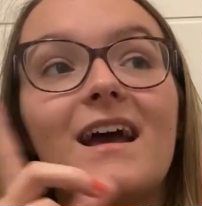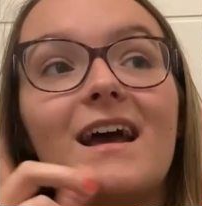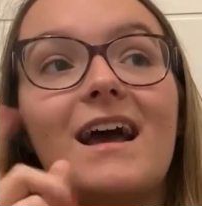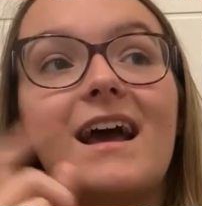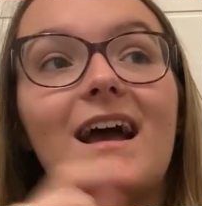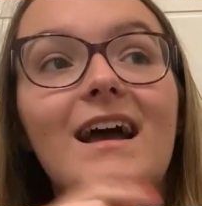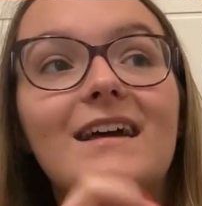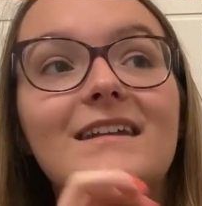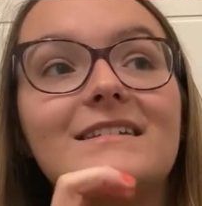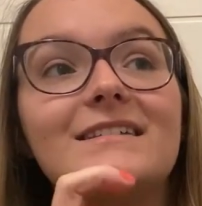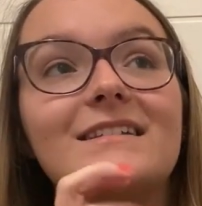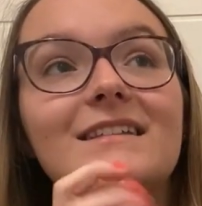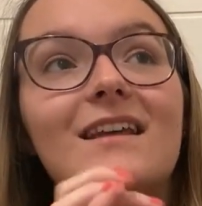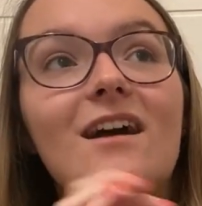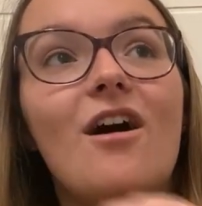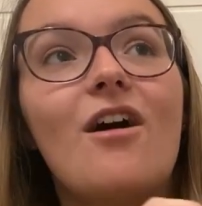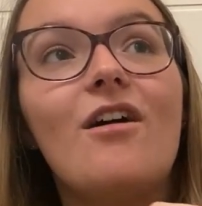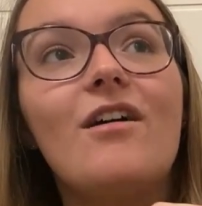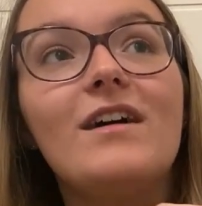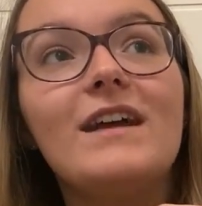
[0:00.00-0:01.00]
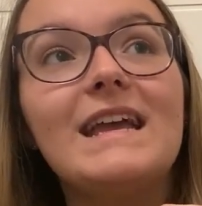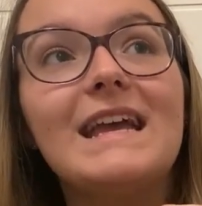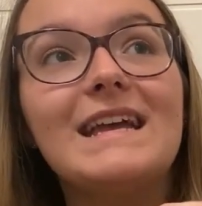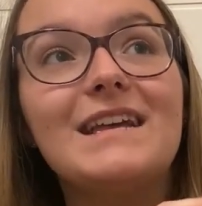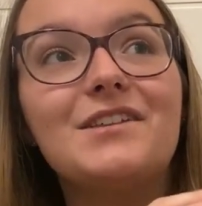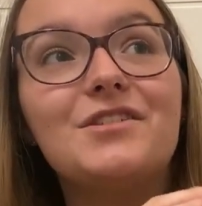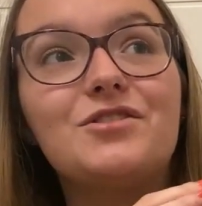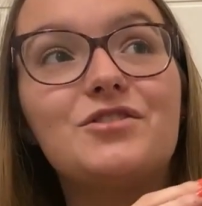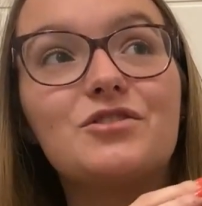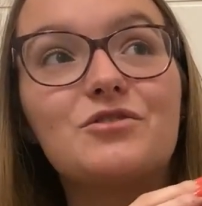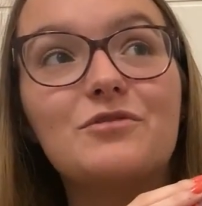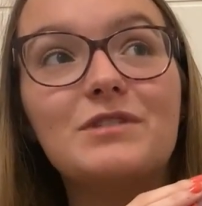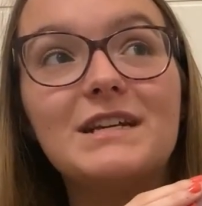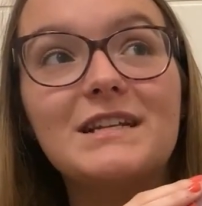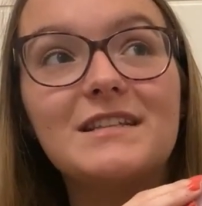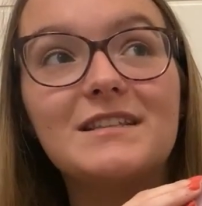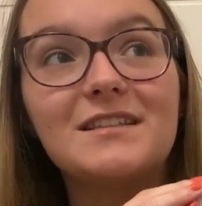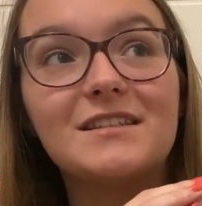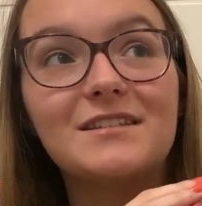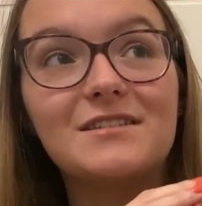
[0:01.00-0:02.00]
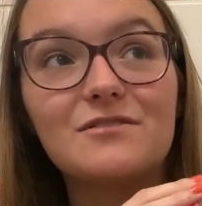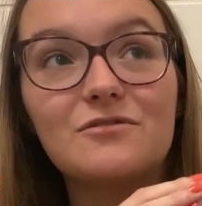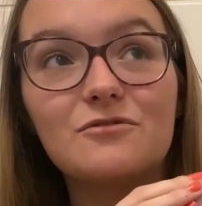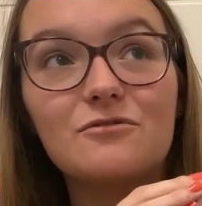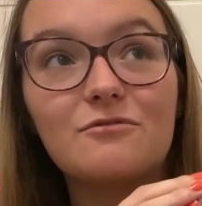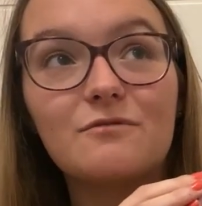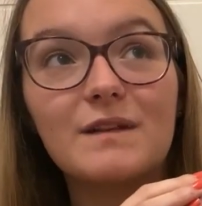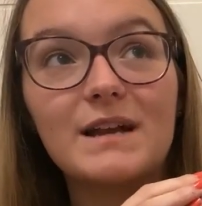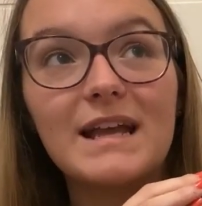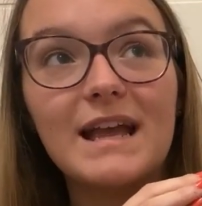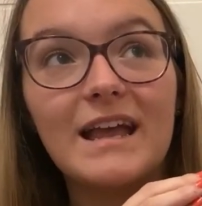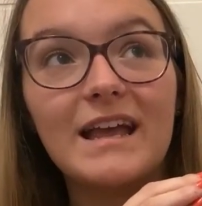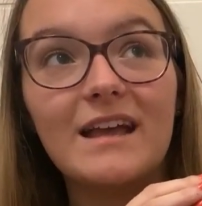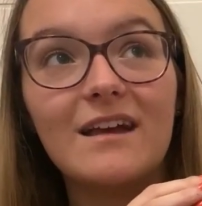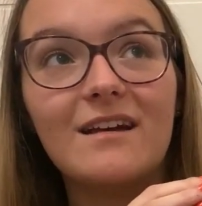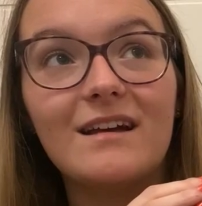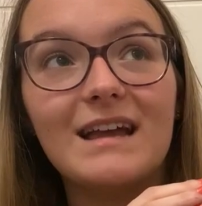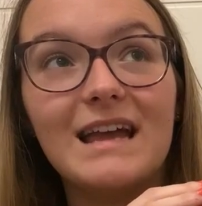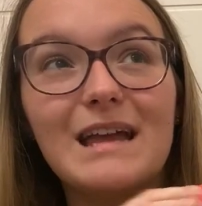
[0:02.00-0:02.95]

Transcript: And I enjoyed the story here.